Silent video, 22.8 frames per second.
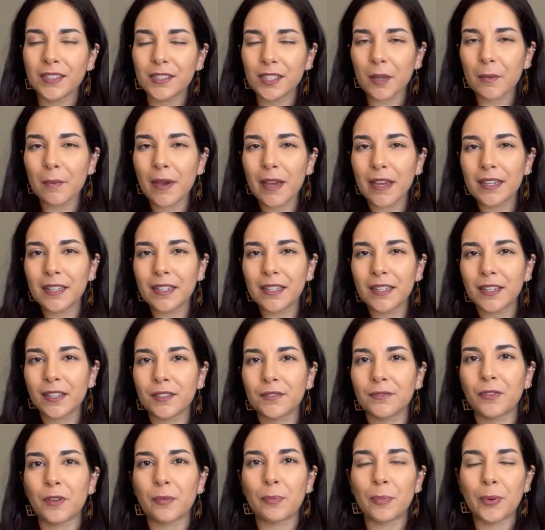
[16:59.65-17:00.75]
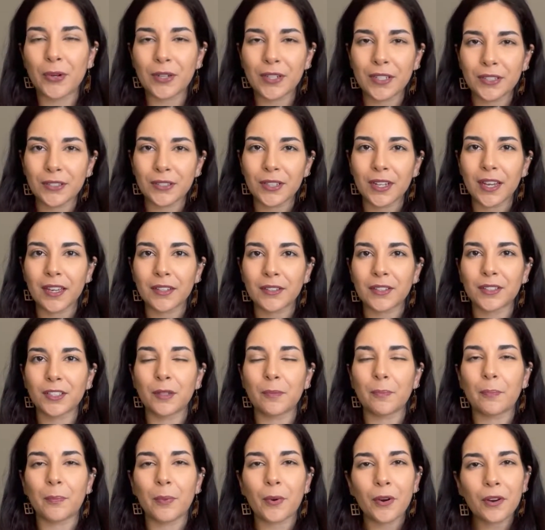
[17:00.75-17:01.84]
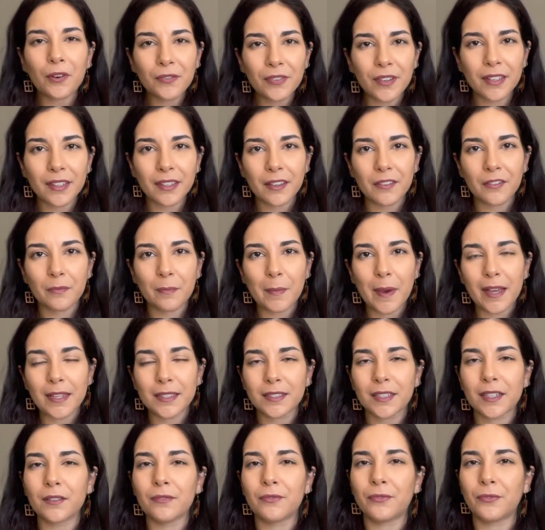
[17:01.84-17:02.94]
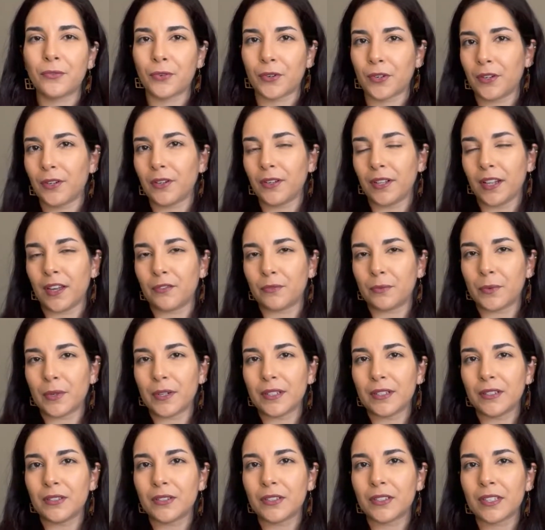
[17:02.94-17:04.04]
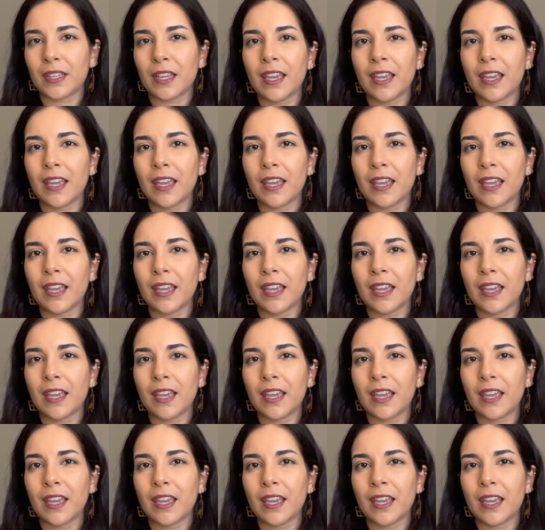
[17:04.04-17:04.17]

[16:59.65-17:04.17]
some ideas for putting together the perfect gift basket for your loved ones.